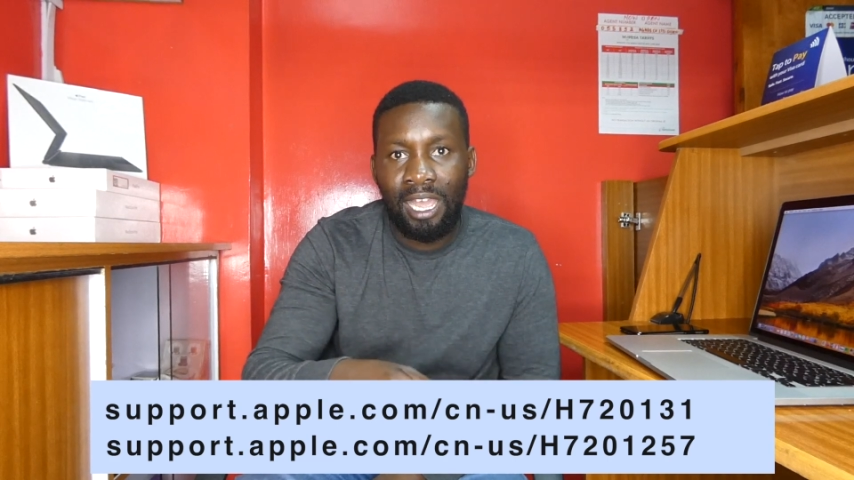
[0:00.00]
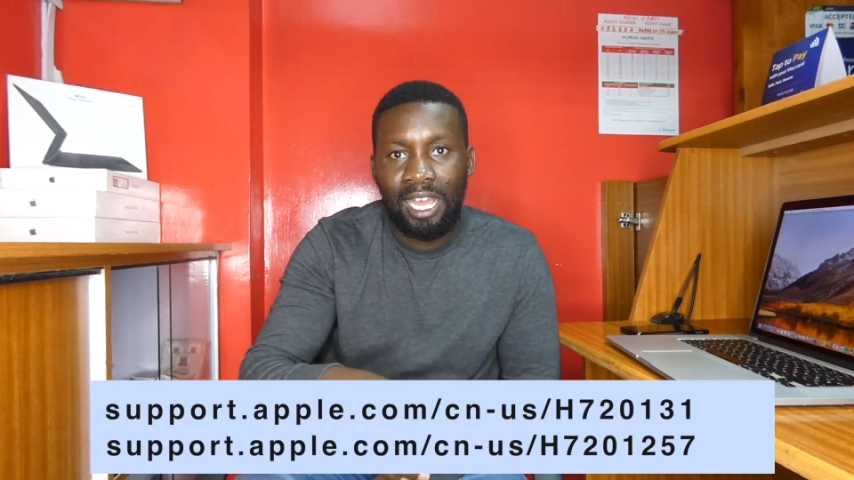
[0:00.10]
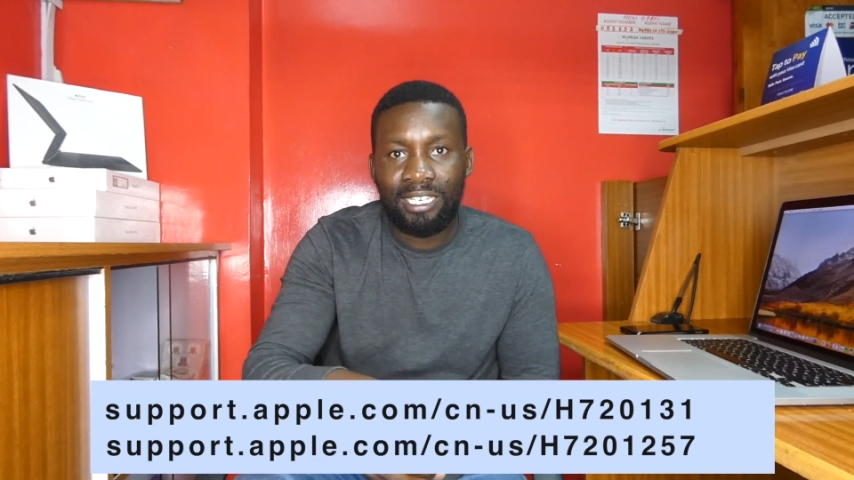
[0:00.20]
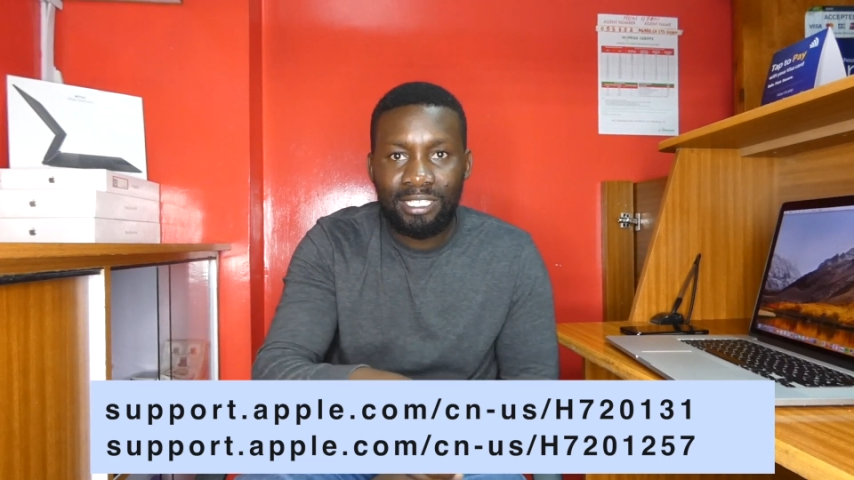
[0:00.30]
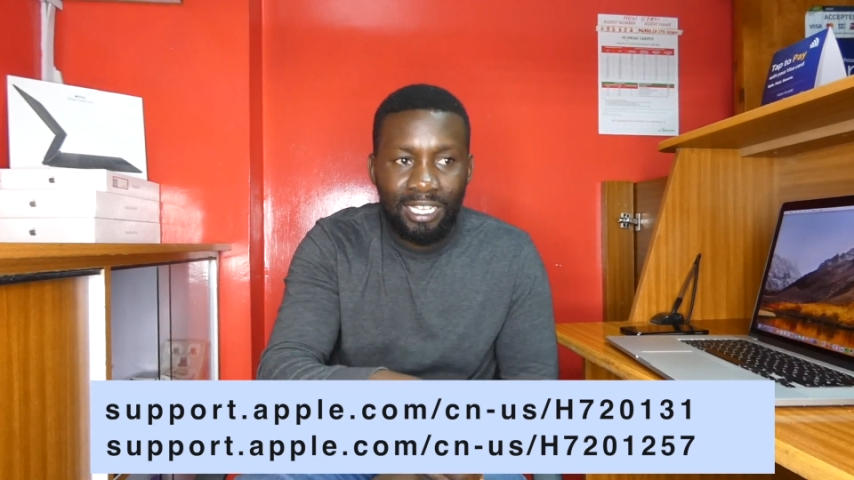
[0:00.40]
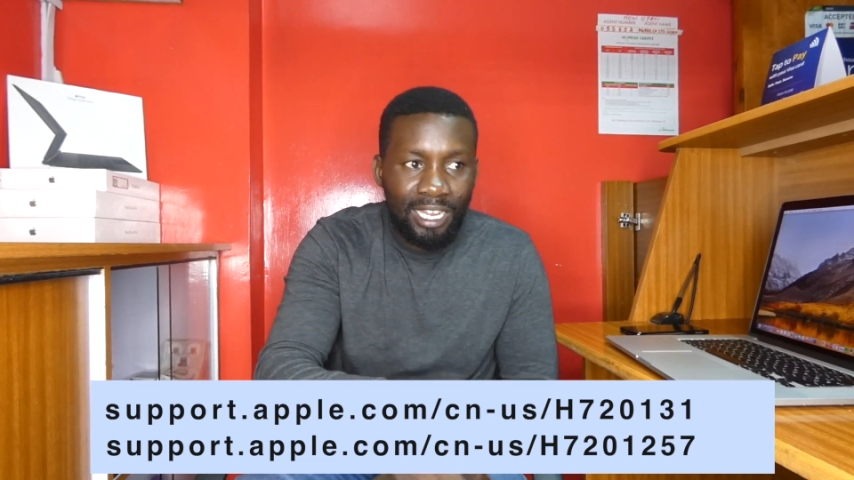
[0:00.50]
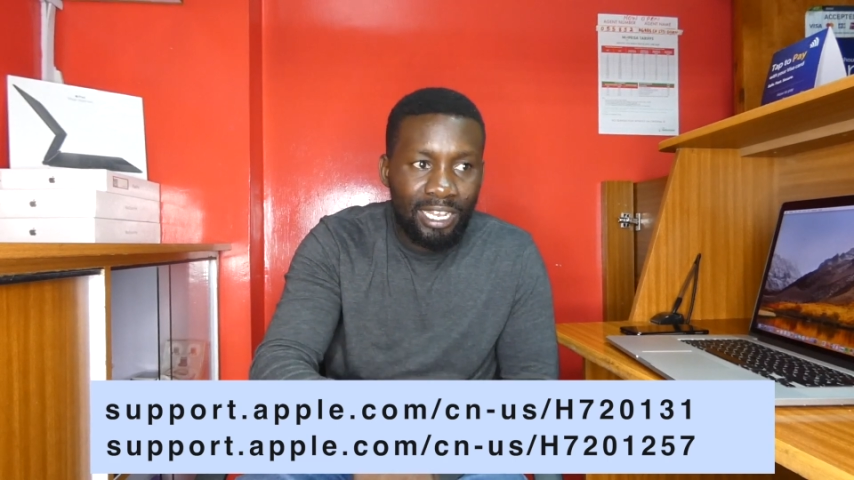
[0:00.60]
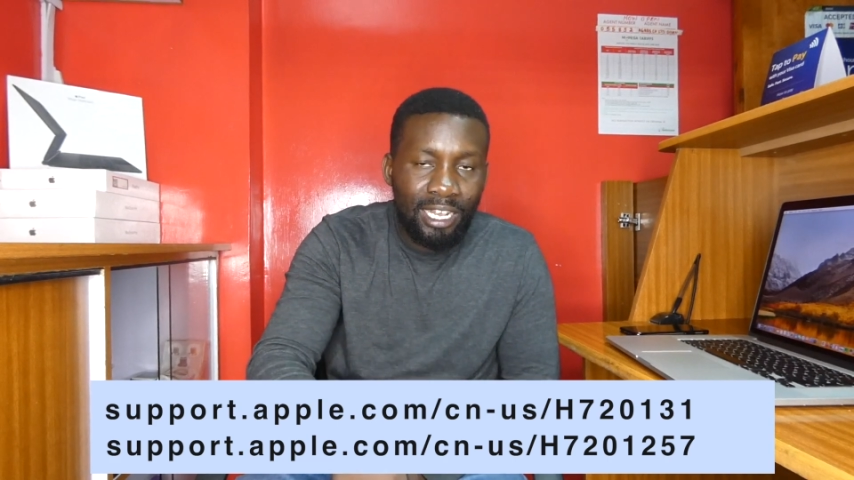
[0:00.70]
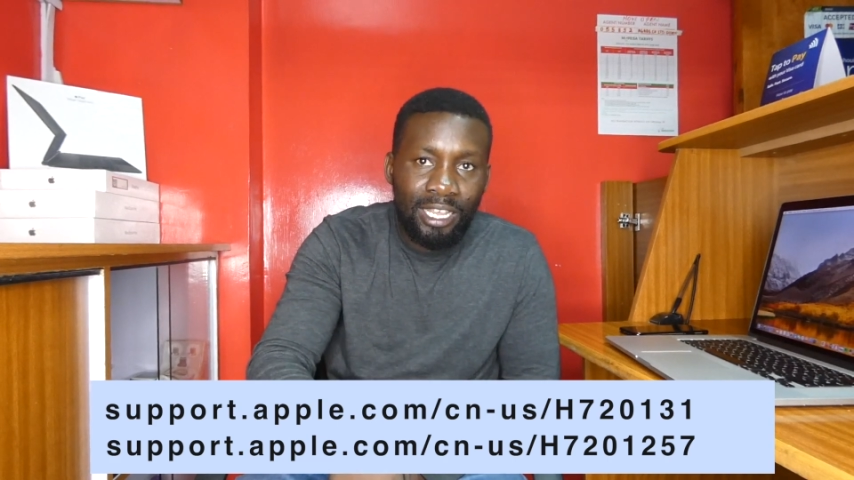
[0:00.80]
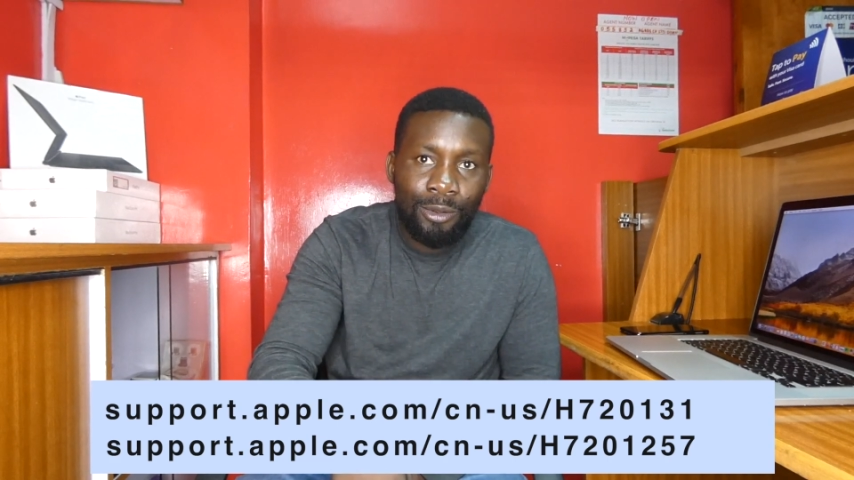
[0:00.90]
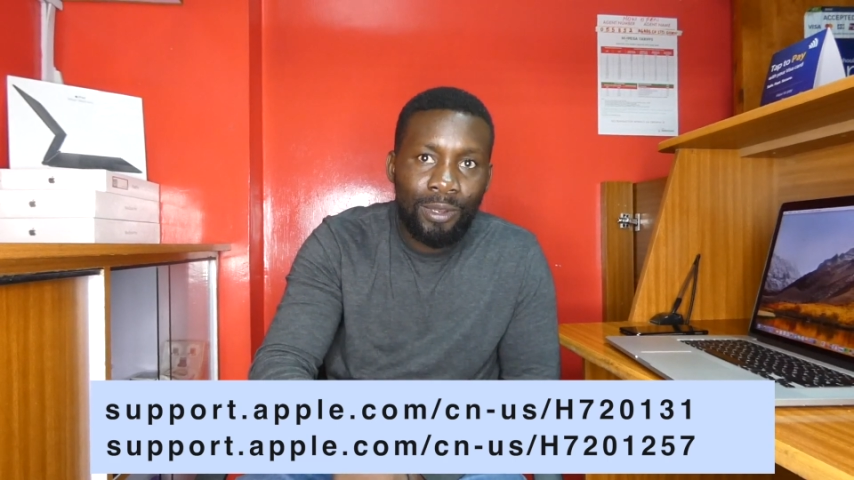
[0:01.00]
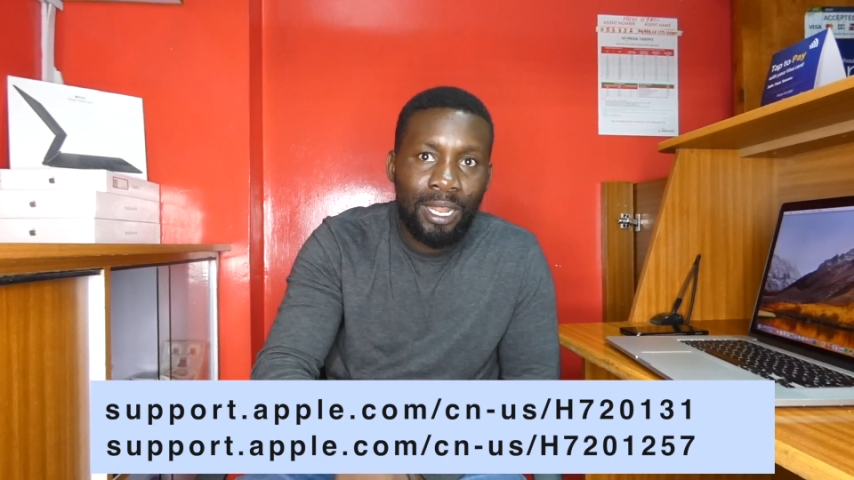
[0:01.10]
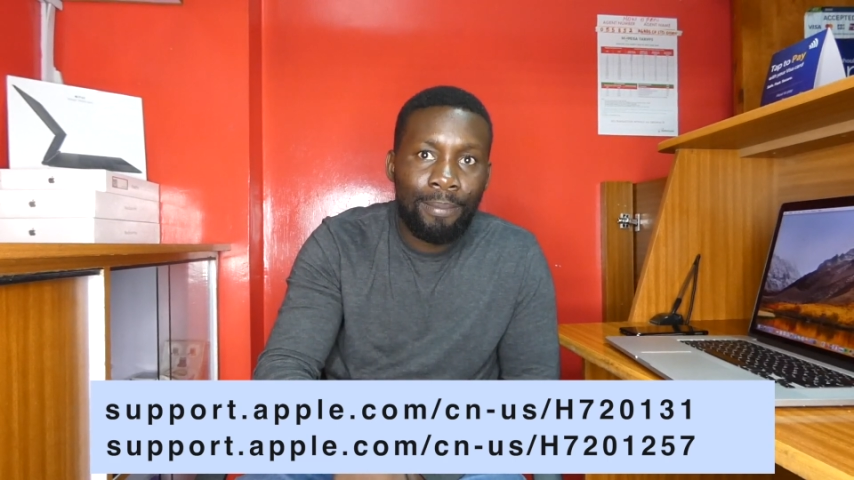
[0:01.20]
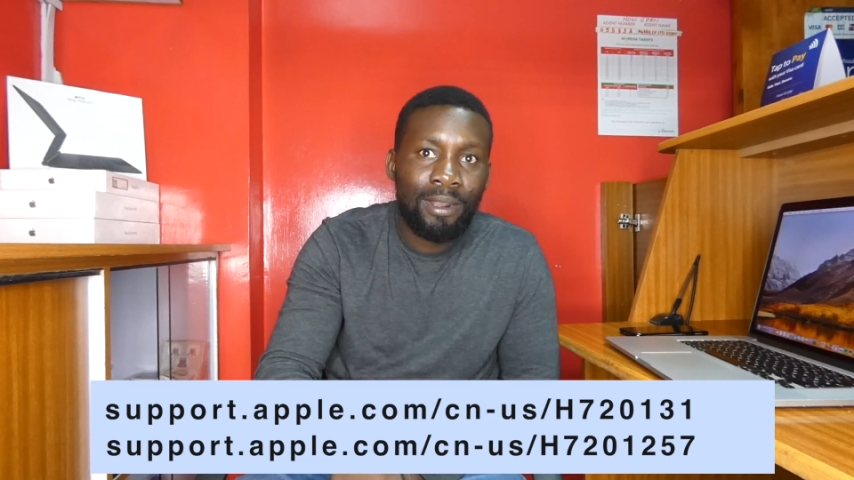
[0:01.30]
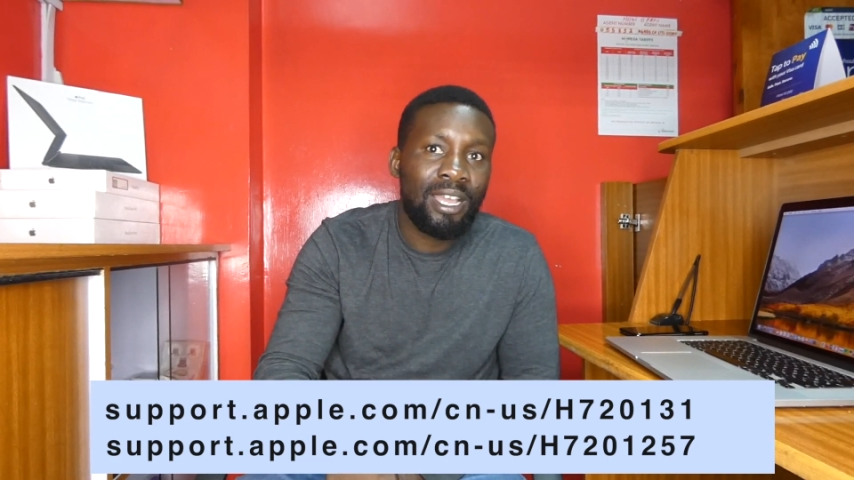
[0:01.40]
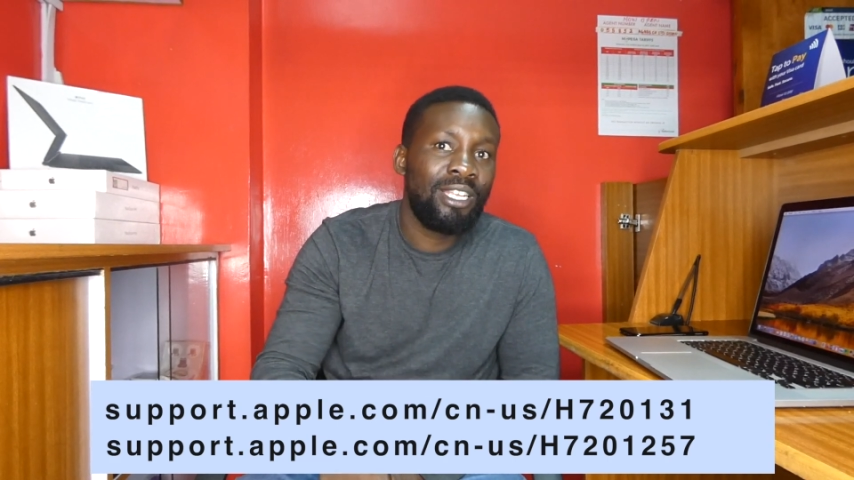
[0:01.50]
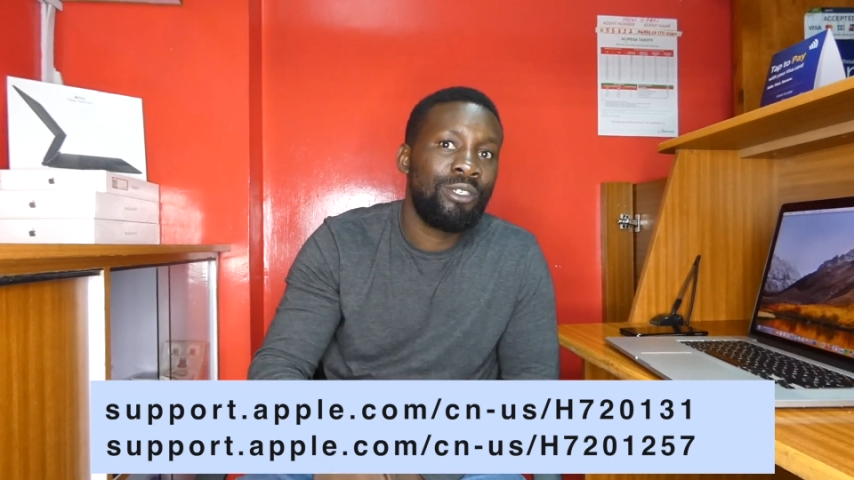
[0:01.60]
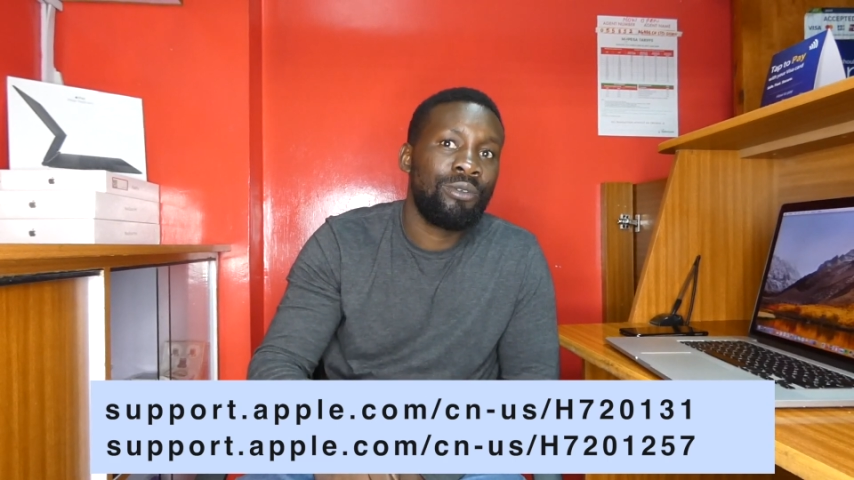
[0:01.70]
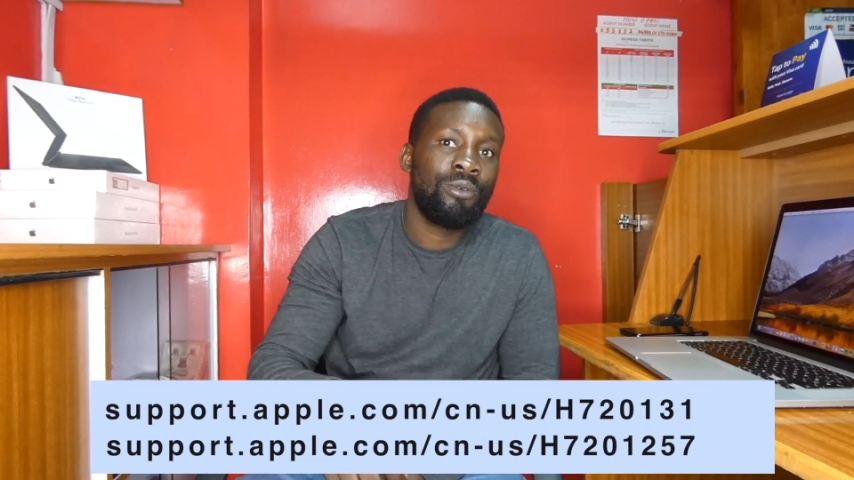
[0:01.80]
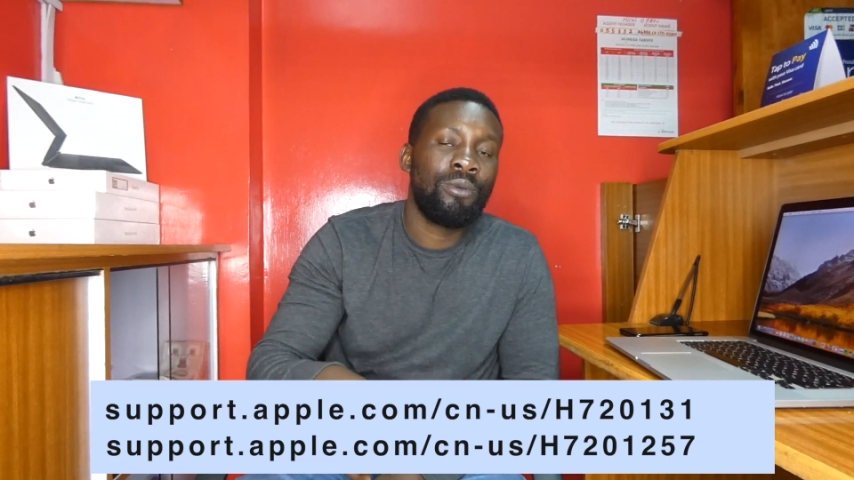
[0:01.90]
and the second link will apply to